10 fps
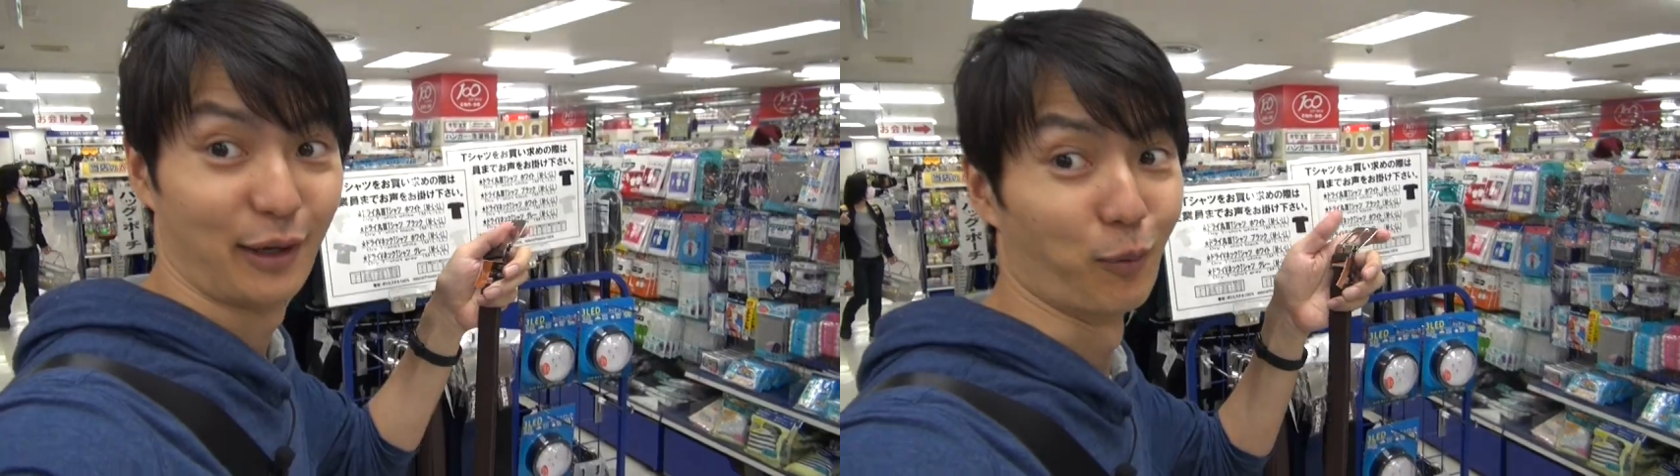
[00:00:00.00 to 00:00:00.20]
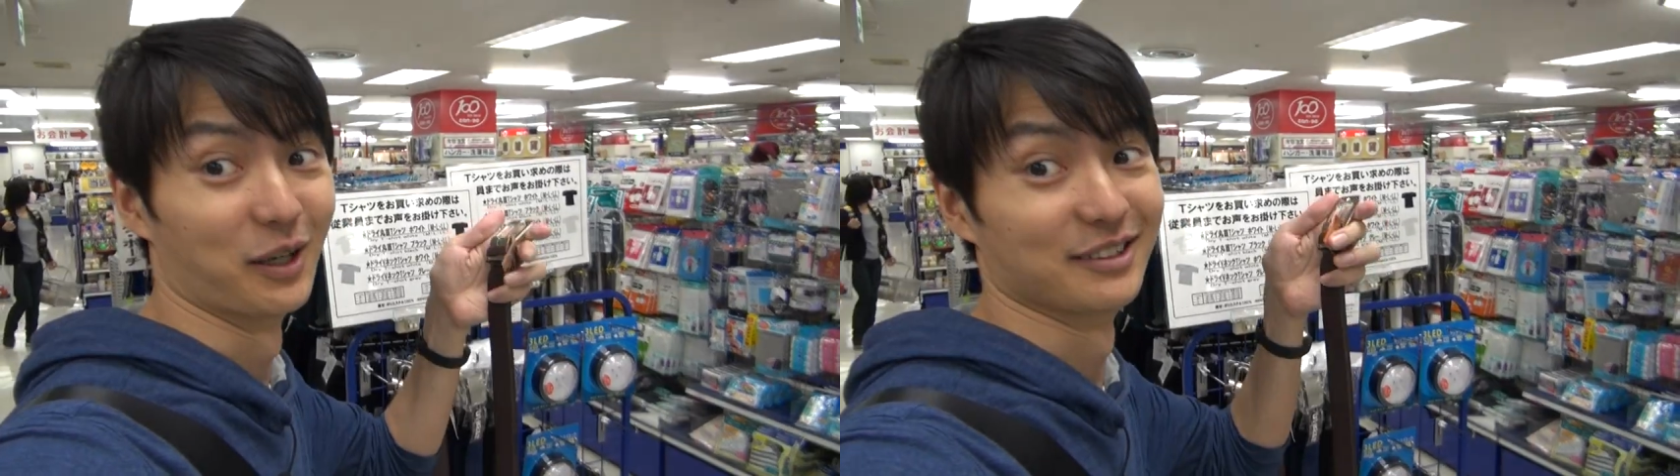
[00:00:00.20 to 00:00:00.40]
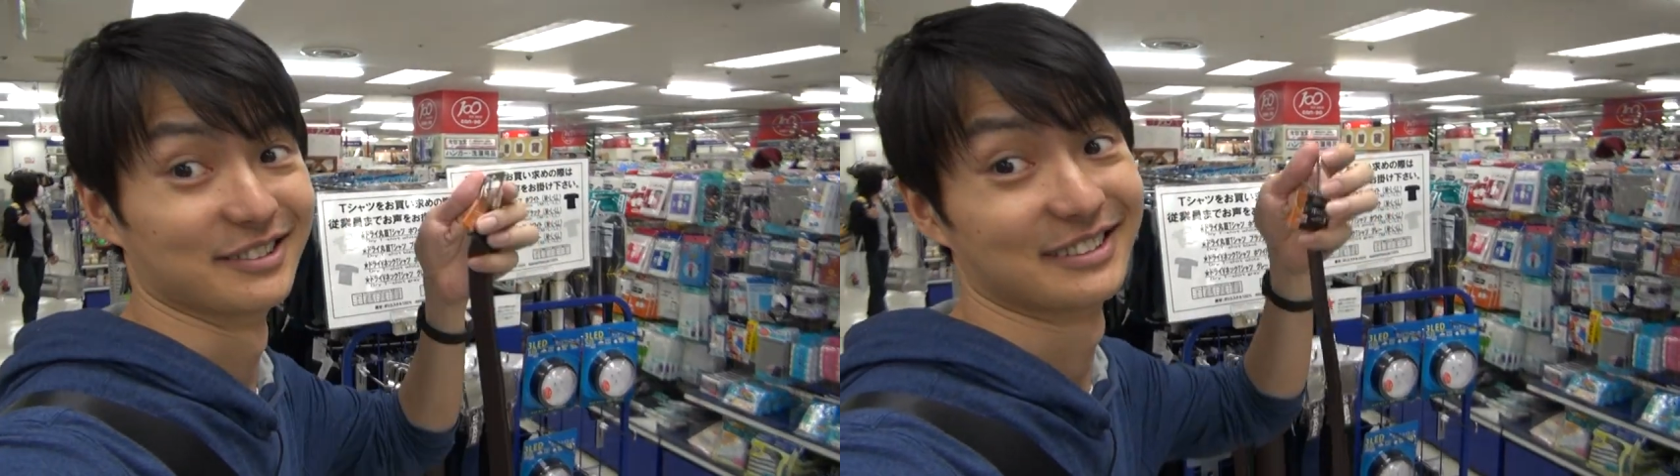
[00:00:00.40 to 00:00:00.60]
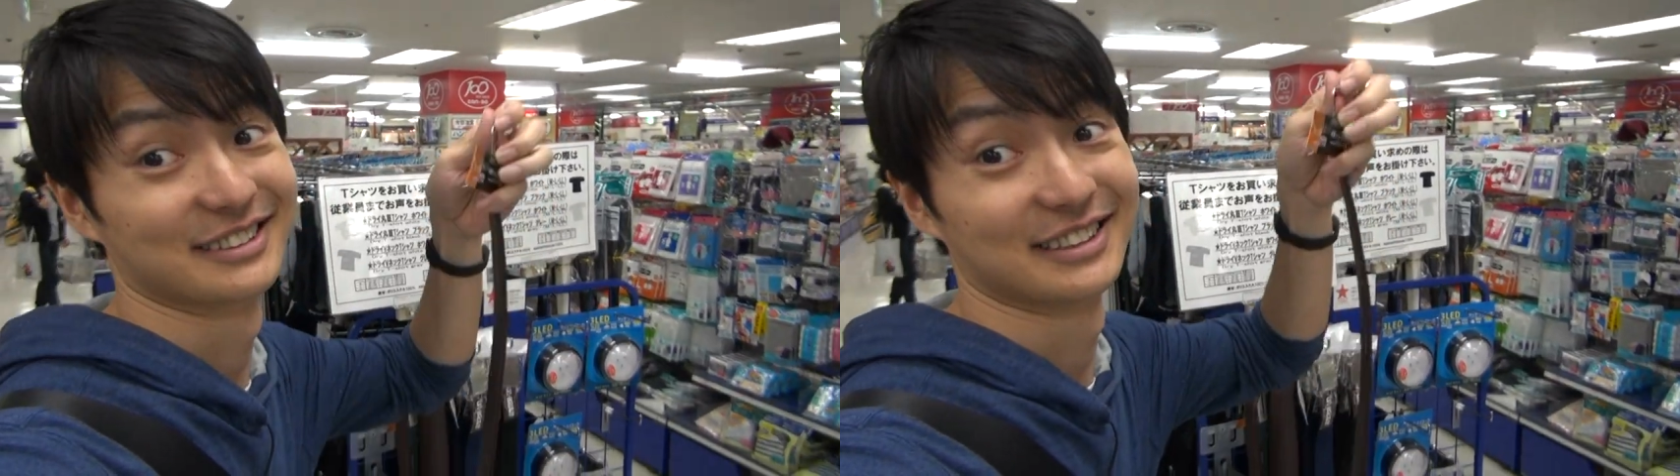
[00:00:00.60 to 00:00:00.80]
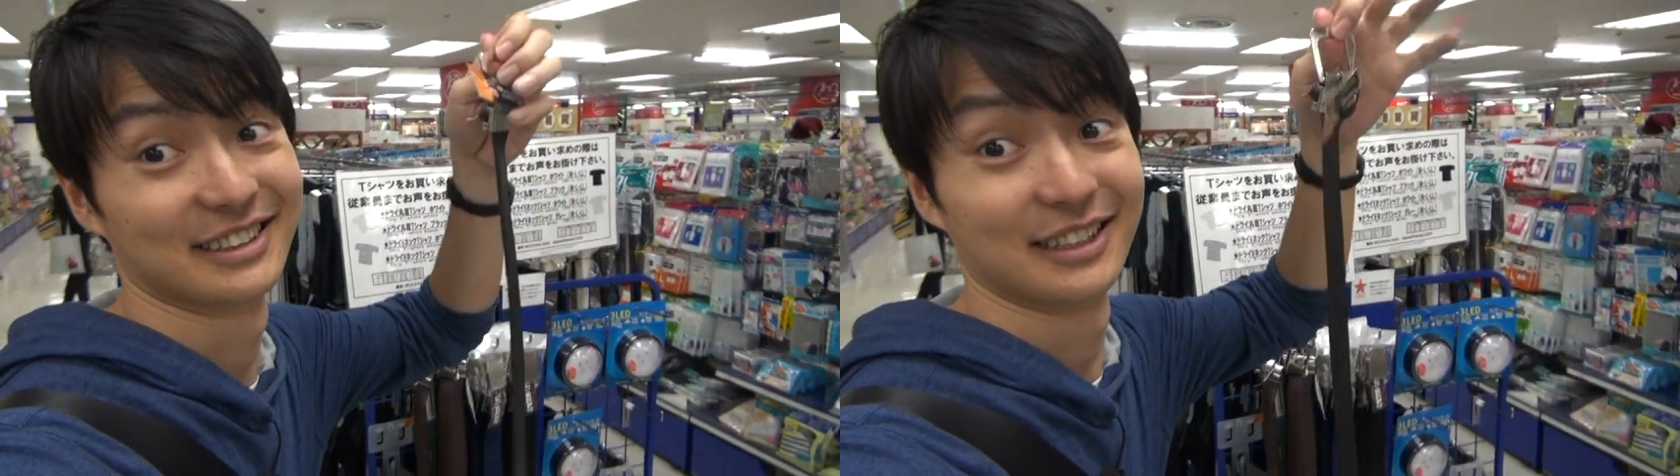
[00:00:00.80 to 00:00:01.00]
Well,
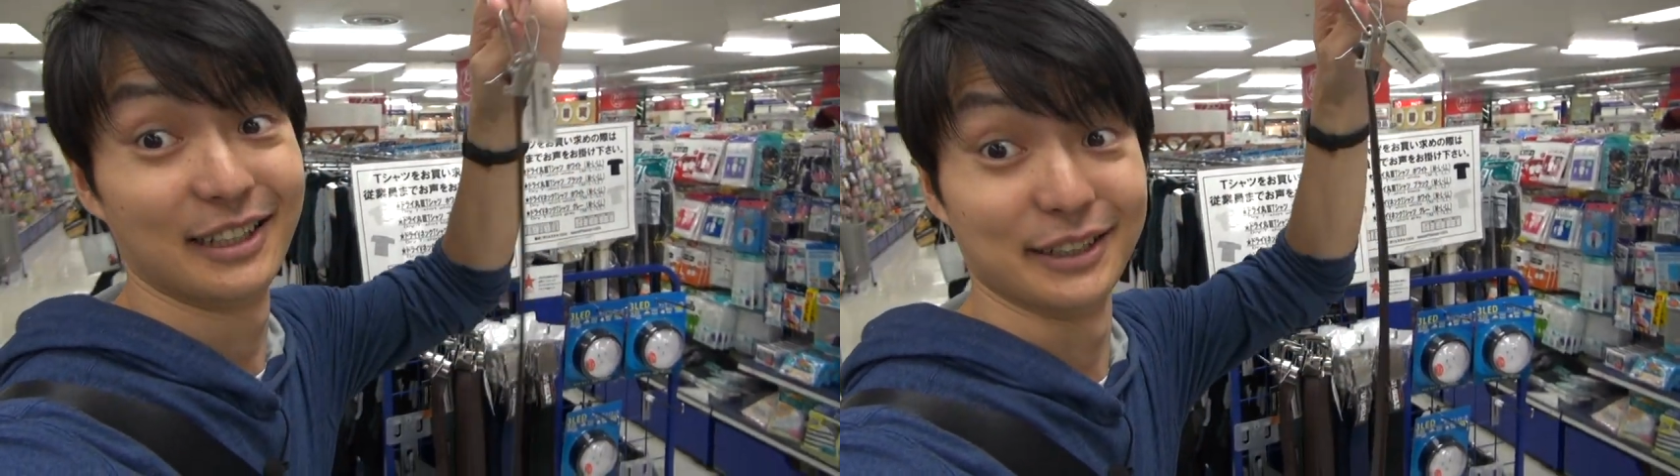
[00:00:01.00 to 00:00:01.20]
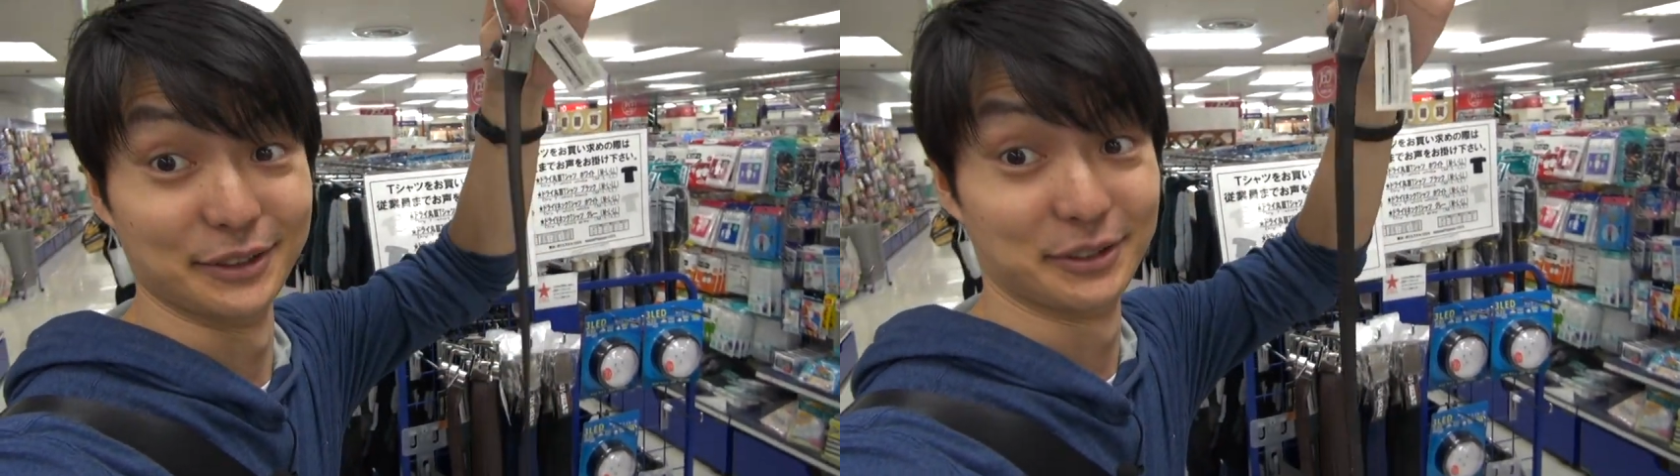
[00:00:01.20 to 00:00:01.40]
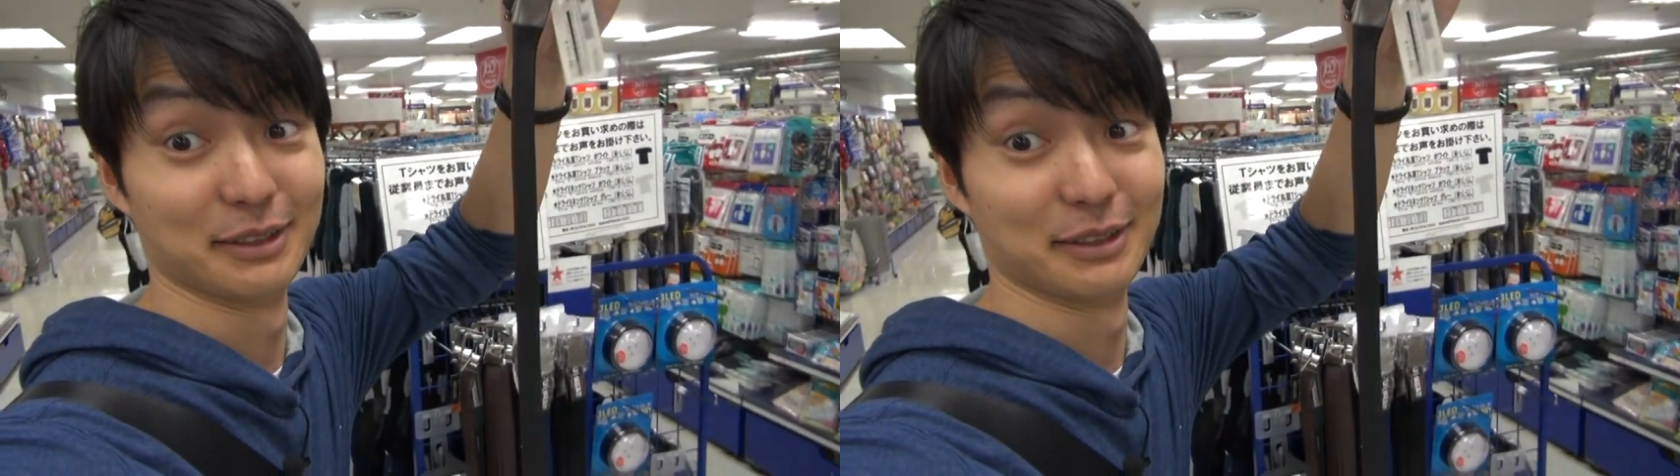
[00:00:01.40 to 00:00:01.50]
you